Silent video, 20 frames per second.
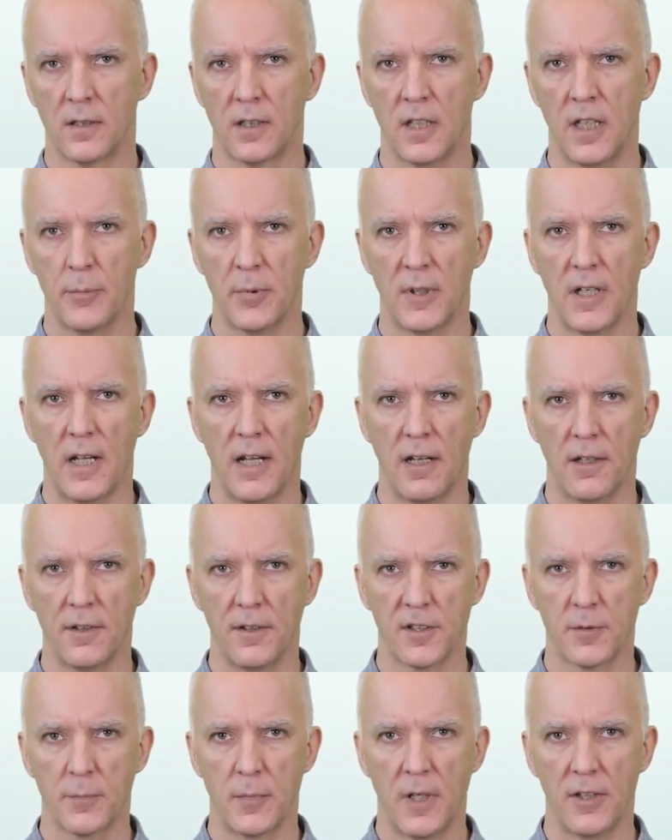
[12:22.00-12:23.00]
Keep an eye on
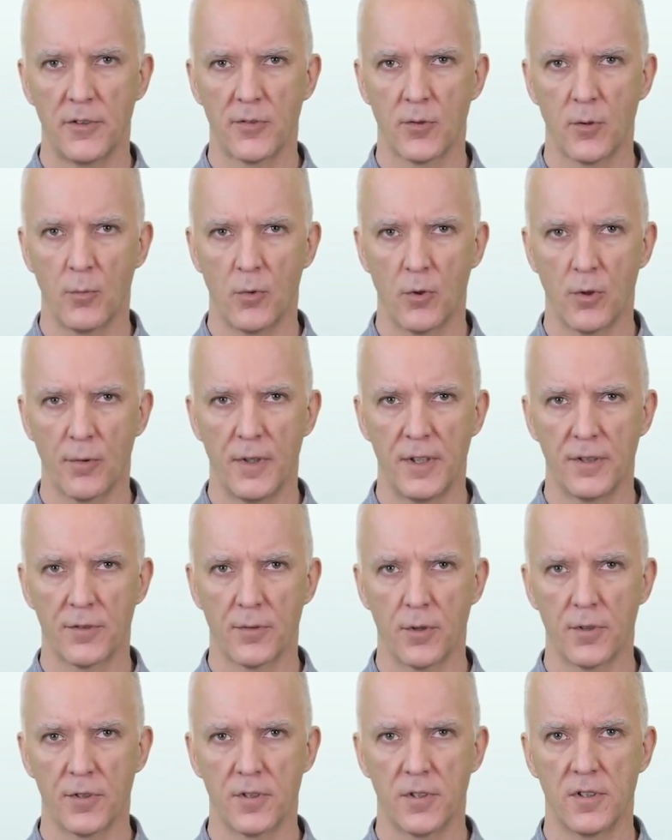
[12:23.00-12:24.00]
this space for more
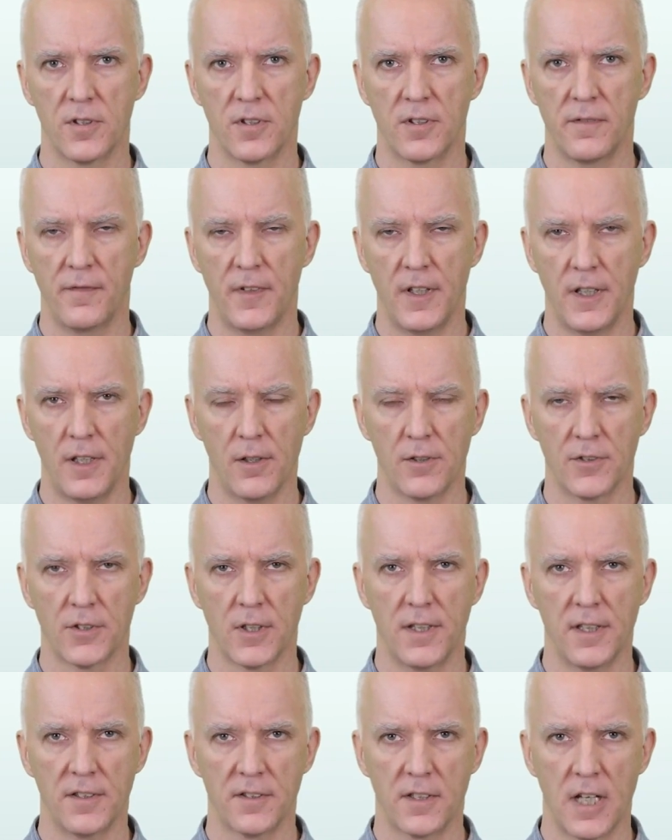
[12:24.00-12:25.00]
resources and videos
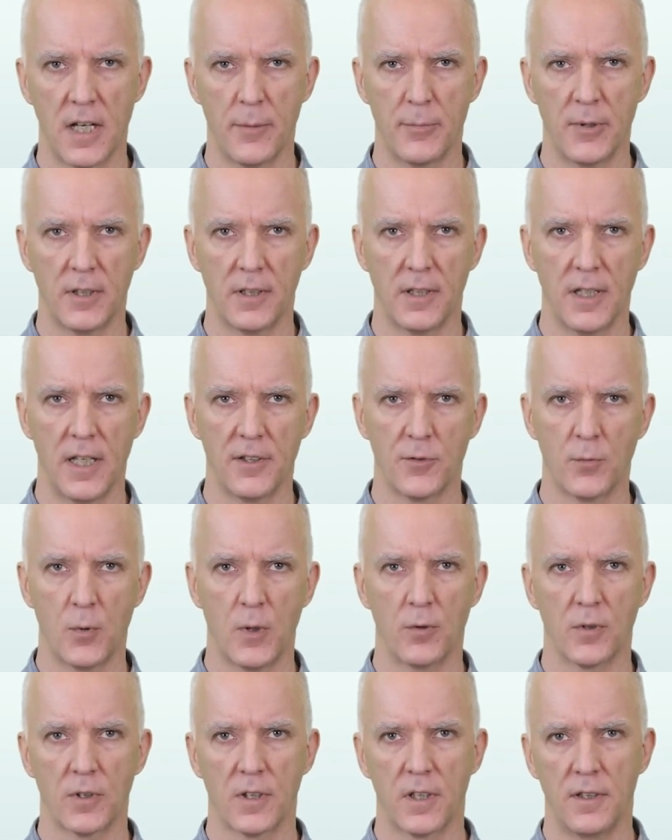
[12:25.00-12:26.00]
on this topic, as
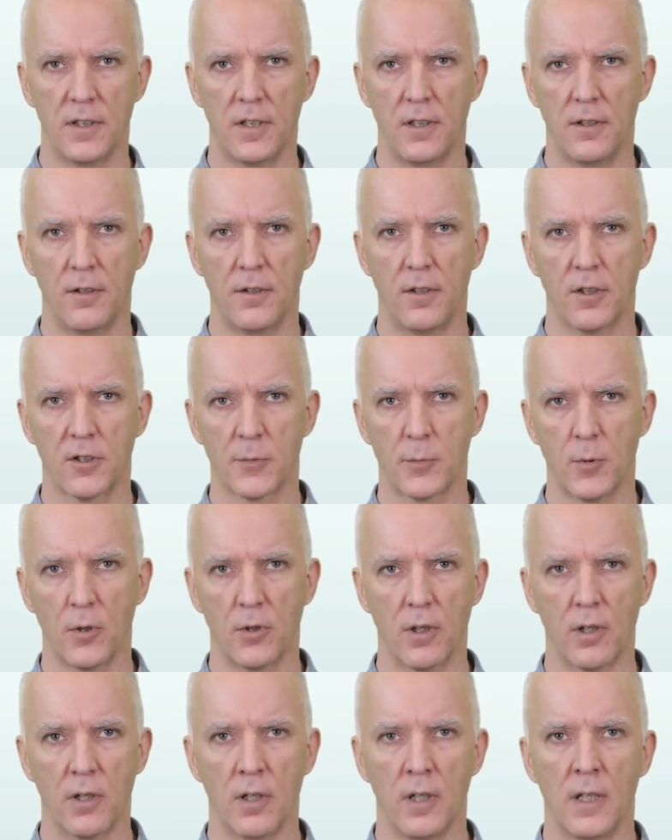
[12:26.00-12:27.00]
we will continue to
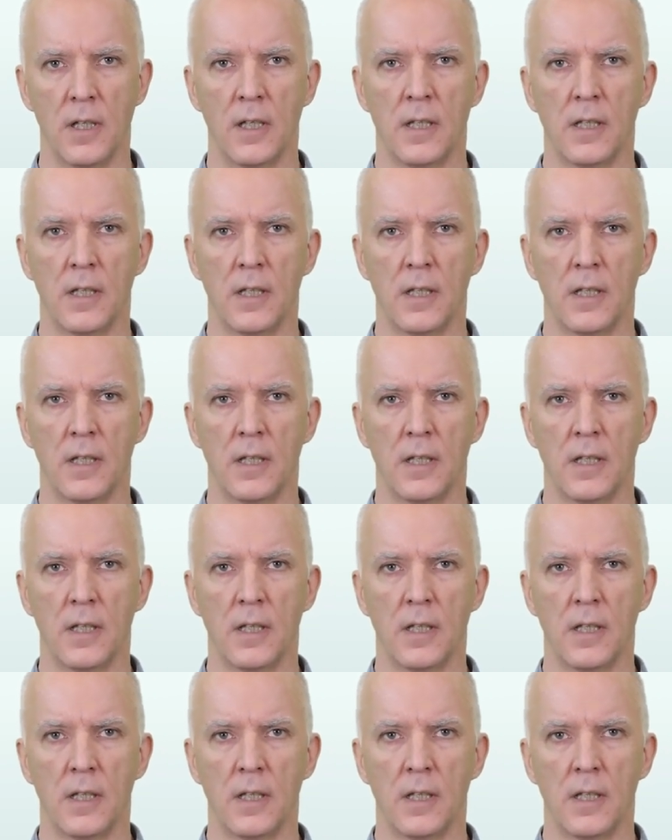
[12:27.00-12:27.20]
explore